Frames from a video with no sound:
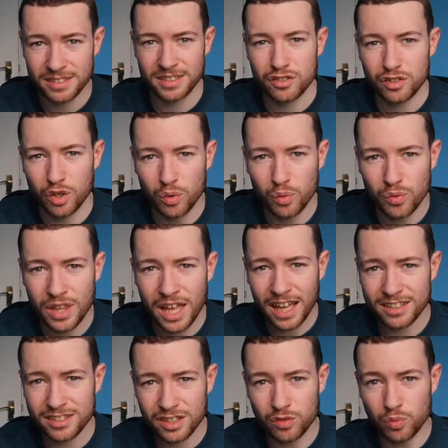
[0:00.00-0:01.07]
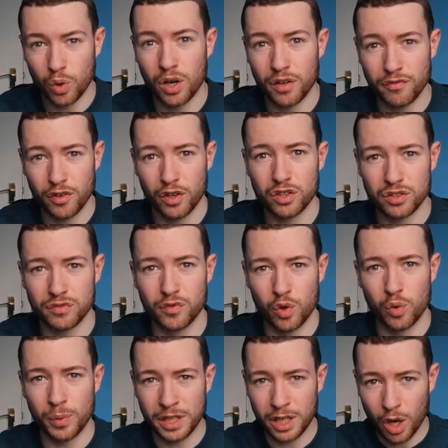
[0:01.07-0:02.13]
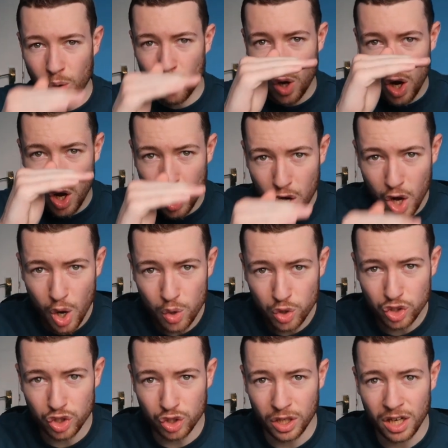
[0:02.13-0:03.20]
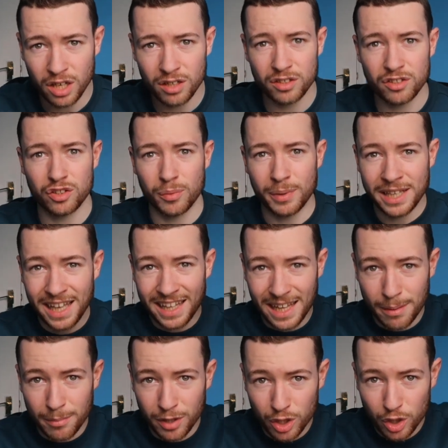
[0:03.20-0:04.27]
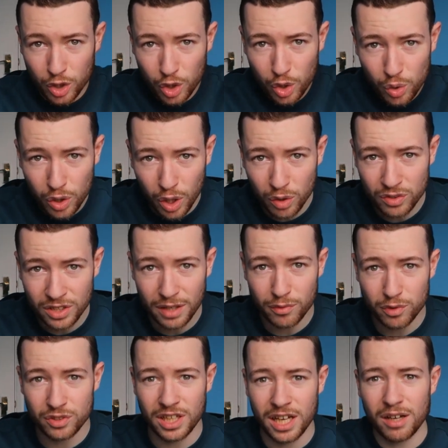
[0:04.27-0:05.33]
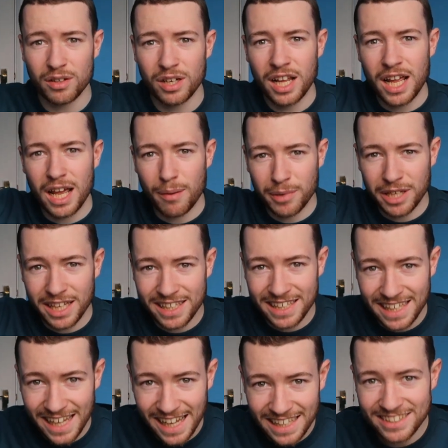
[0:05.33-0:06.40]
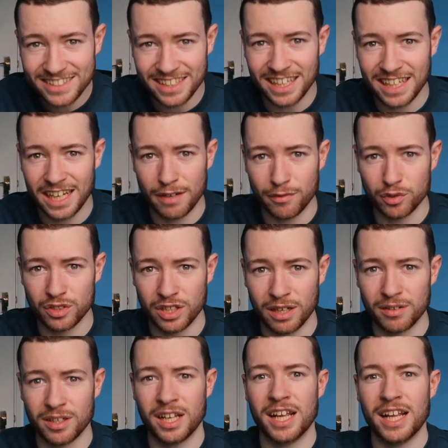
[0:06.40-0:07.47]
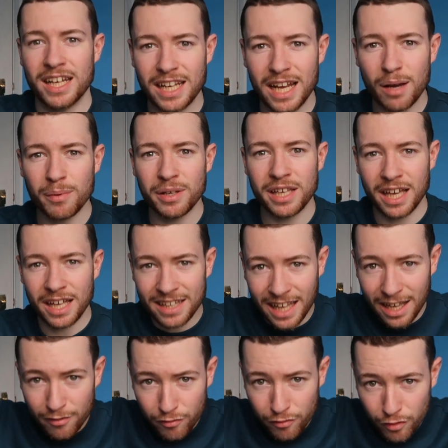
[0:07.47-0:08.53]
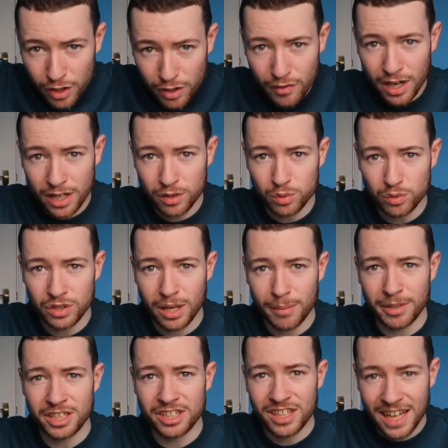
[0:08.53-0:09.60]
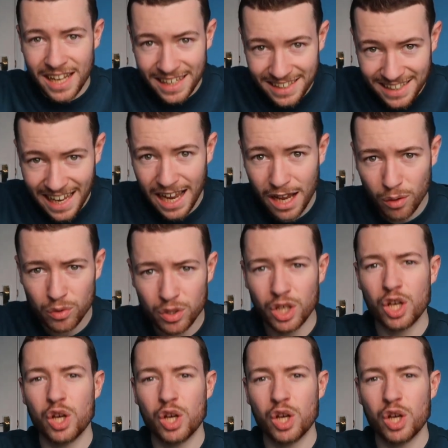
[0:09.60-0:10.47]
So that is why first of all we go low sugar, so we get them glucose levels down and we get the insulin levels down. Now we get that free radical damage down,